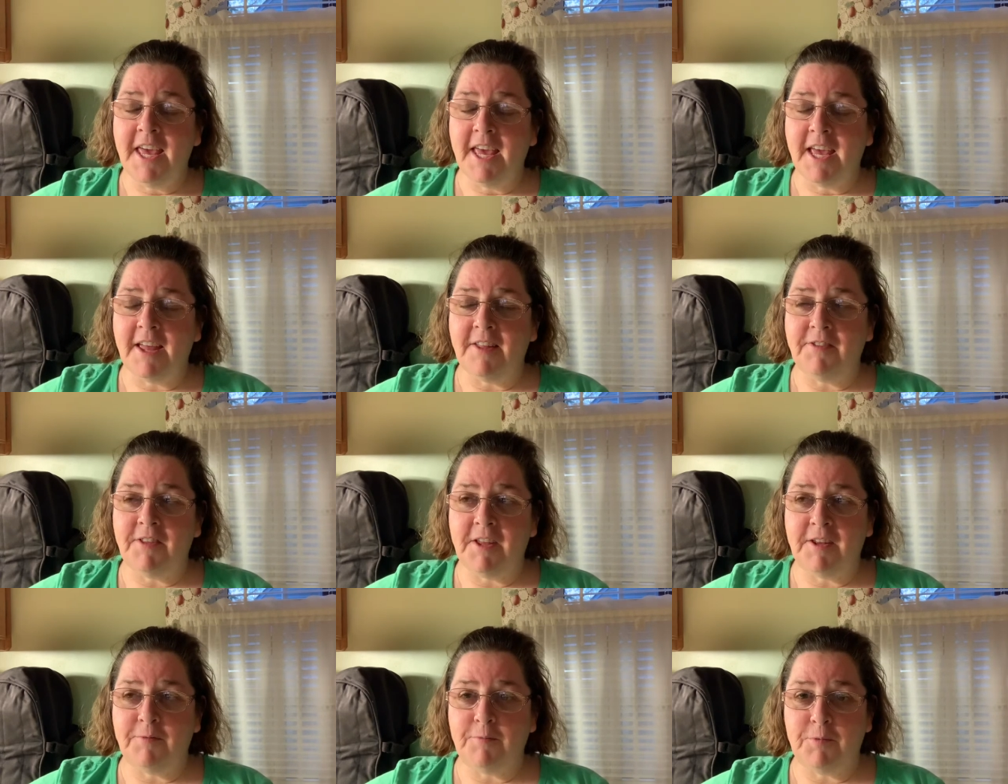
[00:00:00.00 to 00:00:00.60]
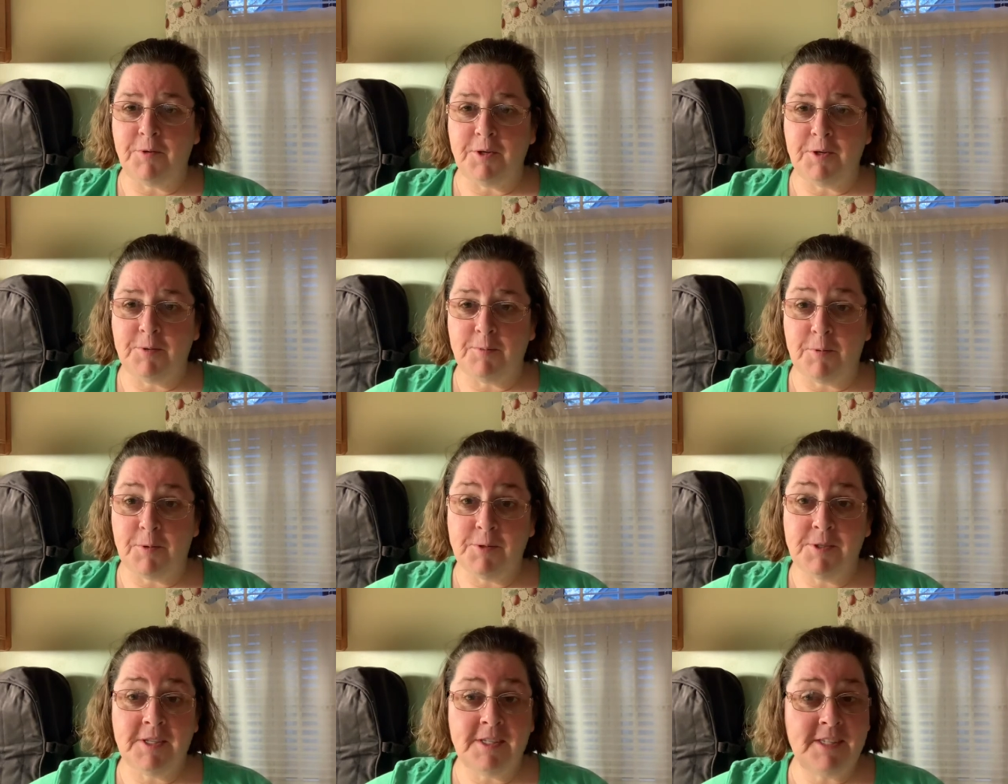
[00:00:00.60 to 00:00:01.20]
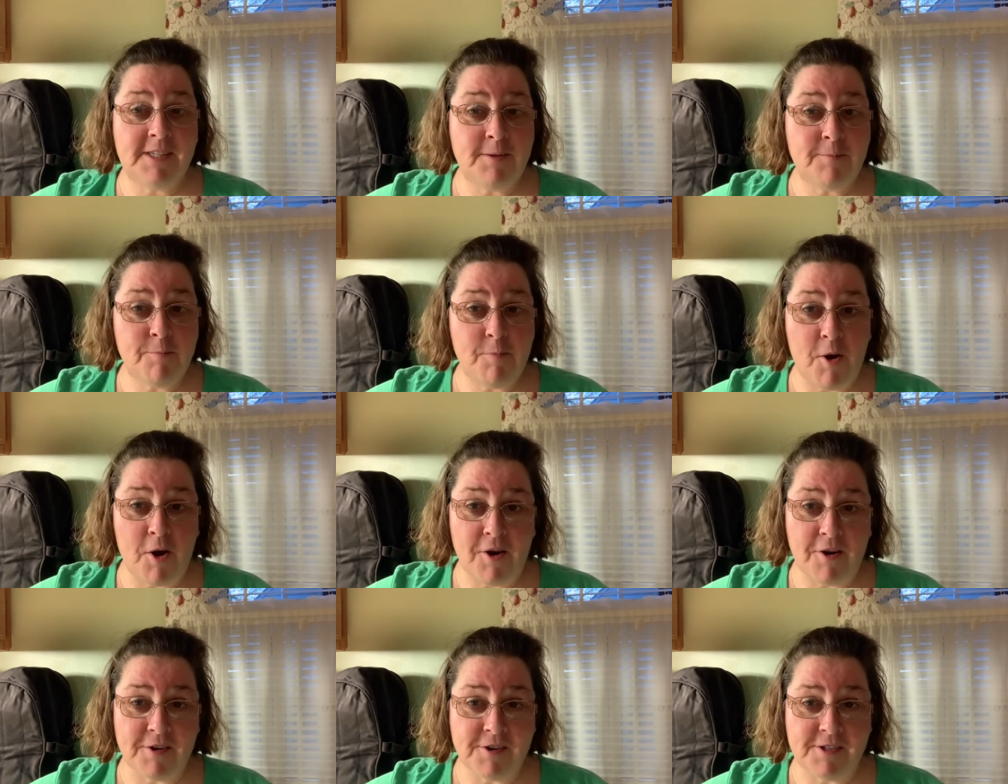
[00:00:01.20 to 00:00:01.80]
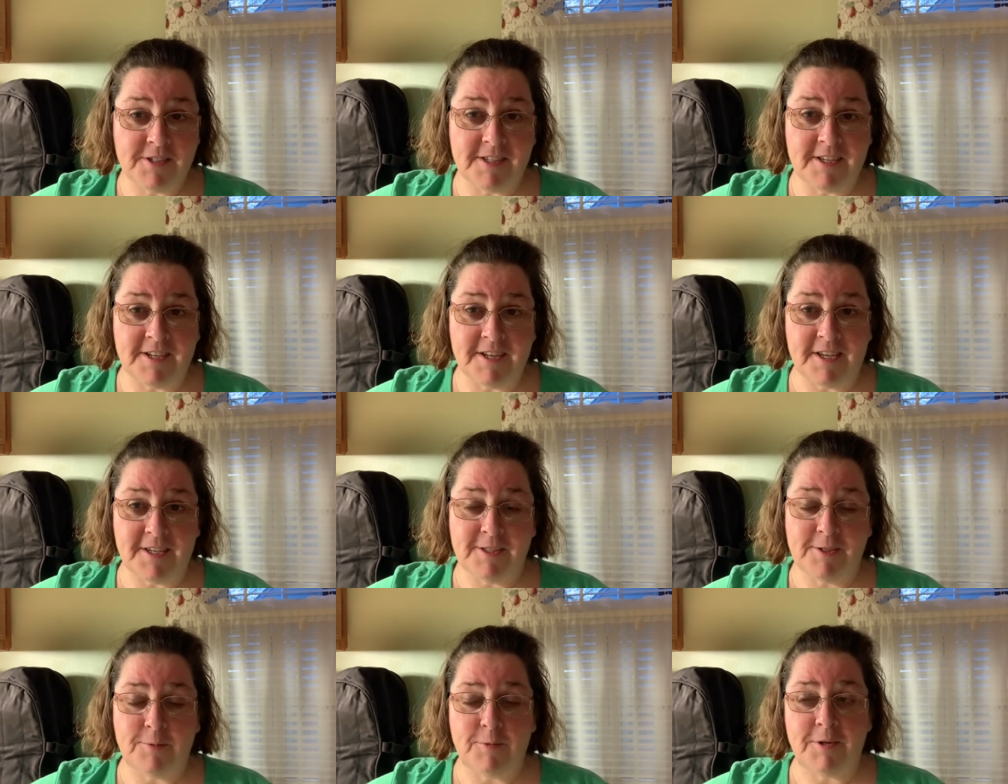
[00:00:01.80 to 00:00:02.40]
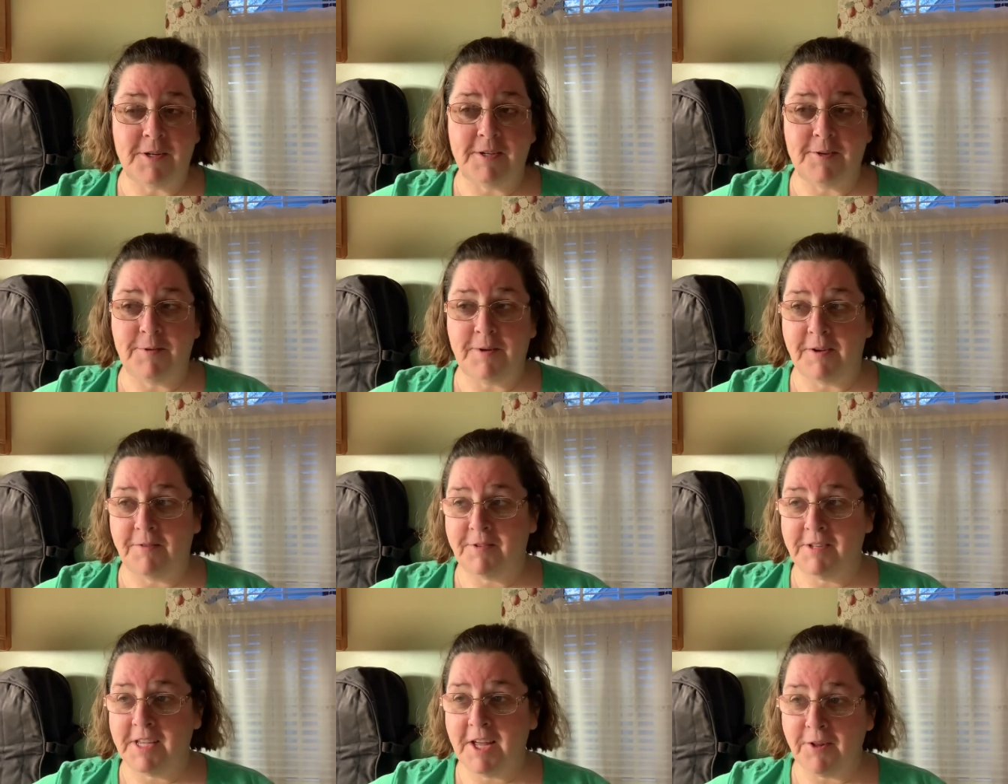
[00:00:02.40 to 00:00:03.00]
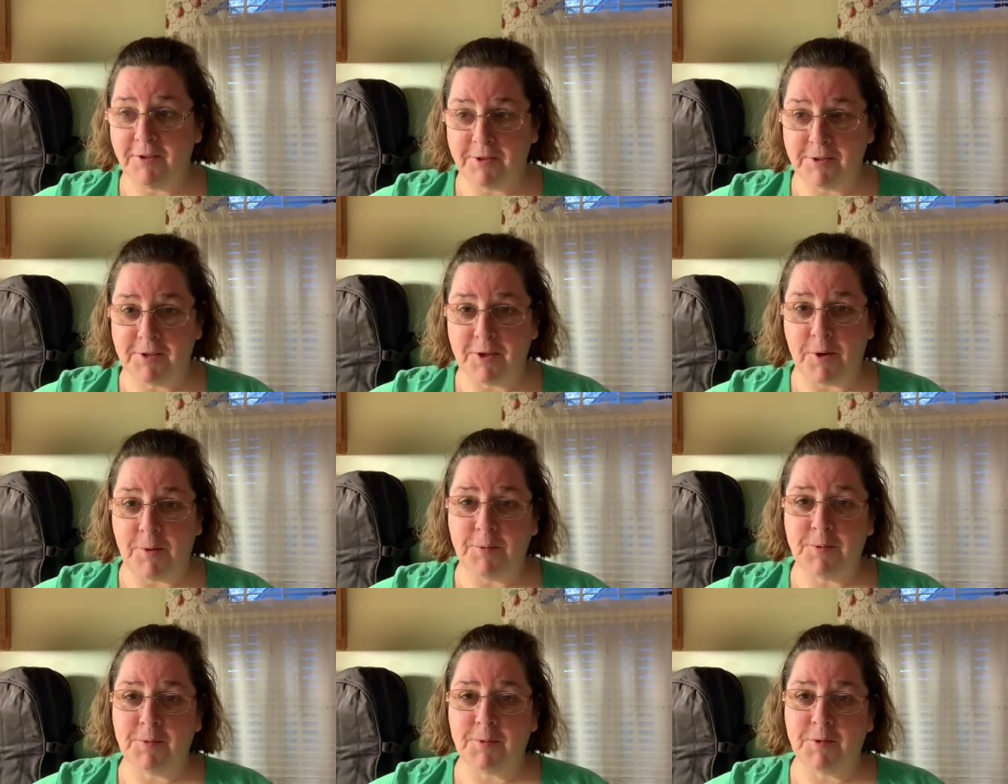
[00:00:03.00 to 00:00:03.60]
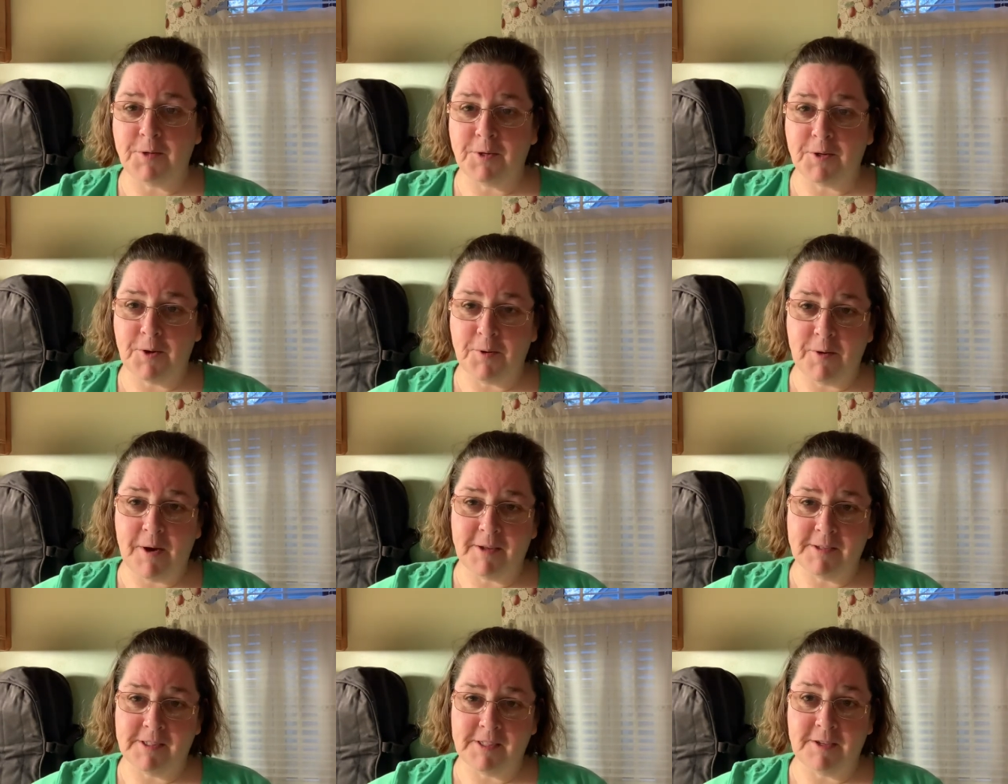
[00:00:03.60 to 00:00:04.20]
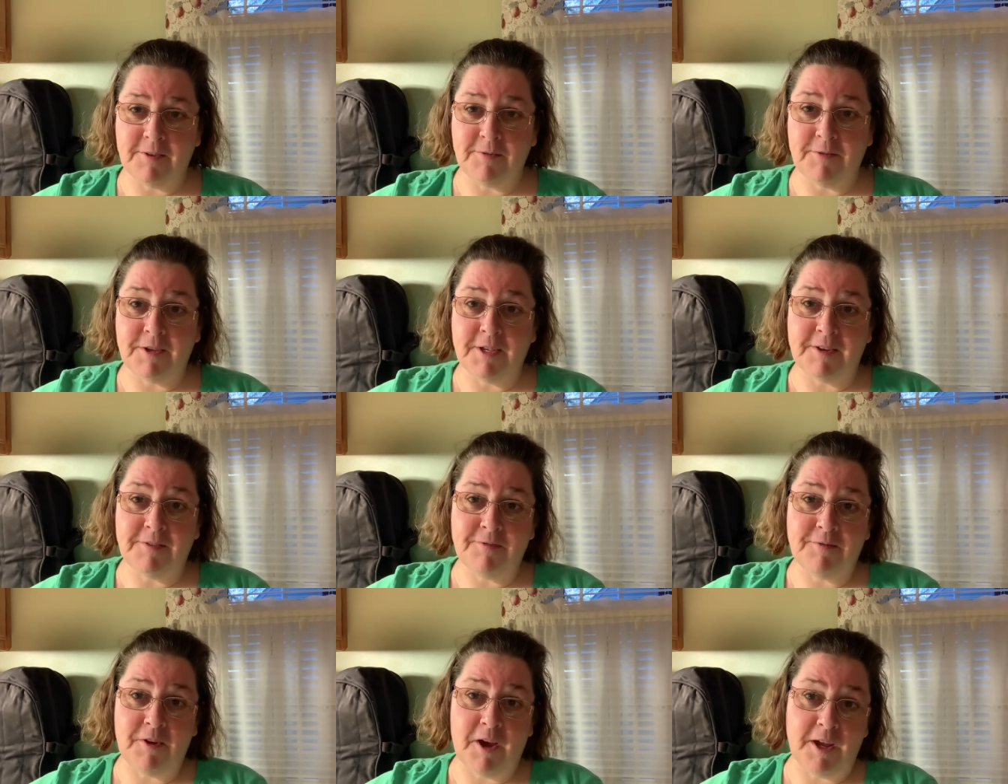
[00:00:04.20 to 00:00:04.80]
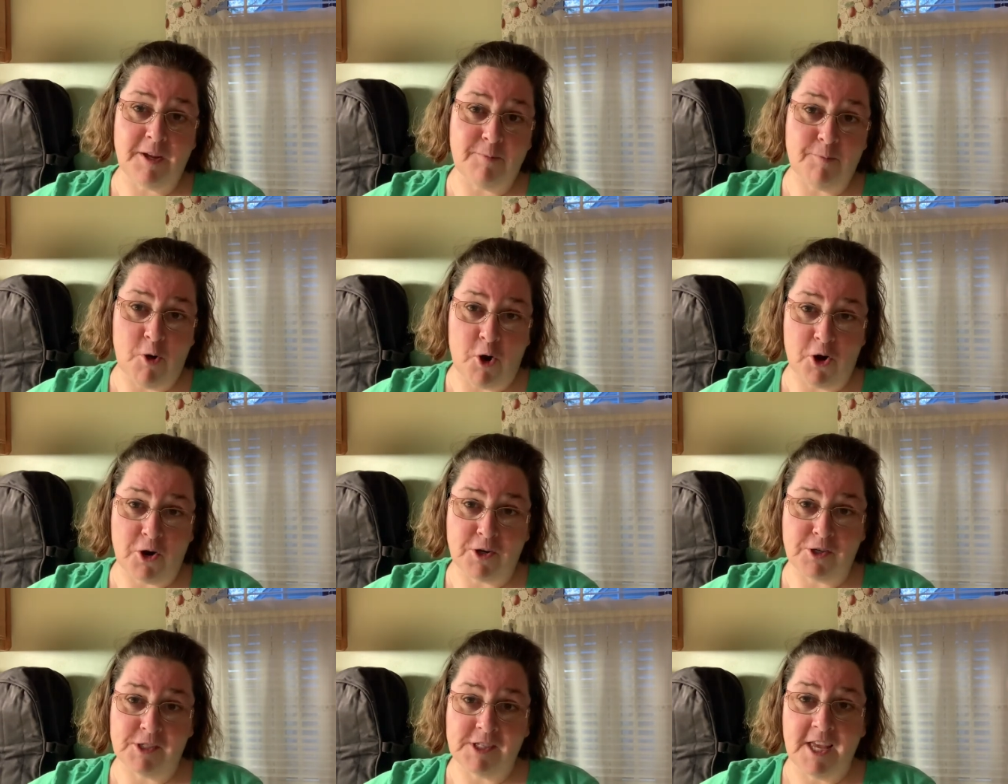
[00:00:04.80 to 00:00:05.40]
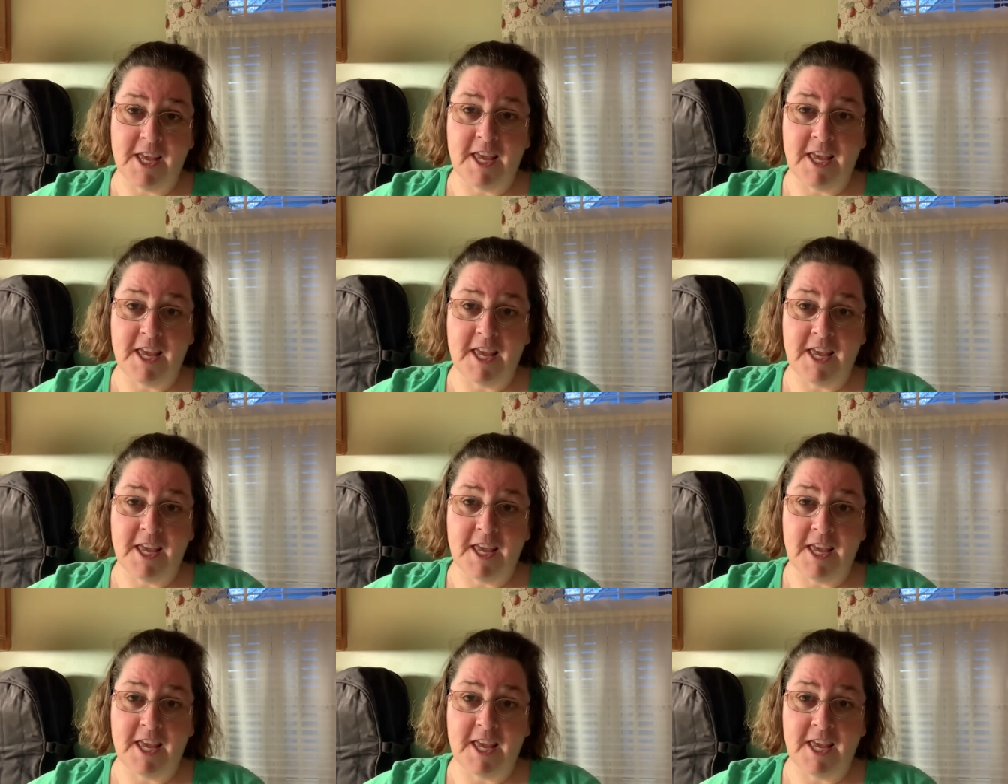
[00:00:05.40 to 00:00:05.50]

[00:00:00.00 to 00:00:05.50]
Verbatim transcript: And then we're supposed to see Mars tonight, so we have a telescope, so we're gonna go out and see if we can find Mars